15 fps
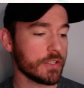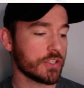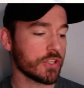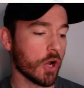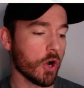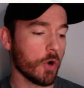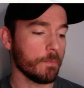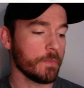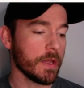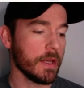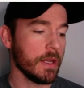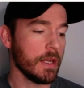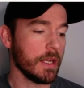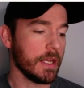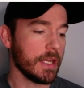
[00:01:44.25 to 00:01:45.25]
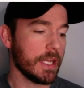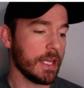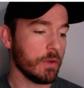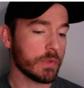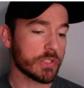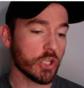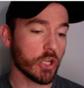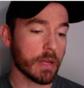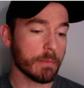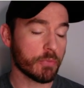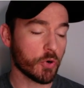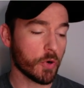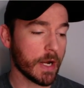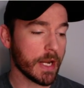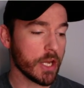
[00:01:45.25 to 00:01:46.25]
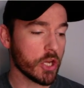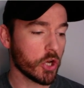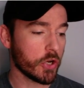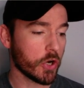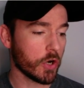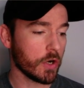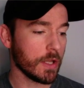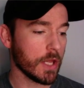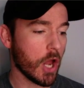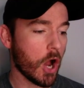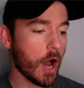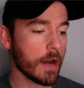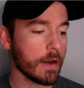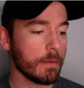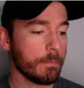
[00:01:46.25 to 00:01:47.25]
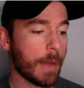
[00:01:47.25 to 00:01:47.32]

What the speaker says: So he was looking pretty good early on.